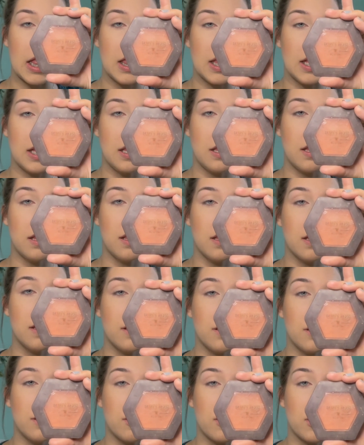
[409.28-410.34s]
this is in
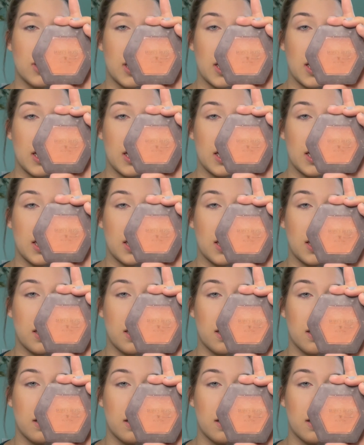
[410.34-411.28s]
the shade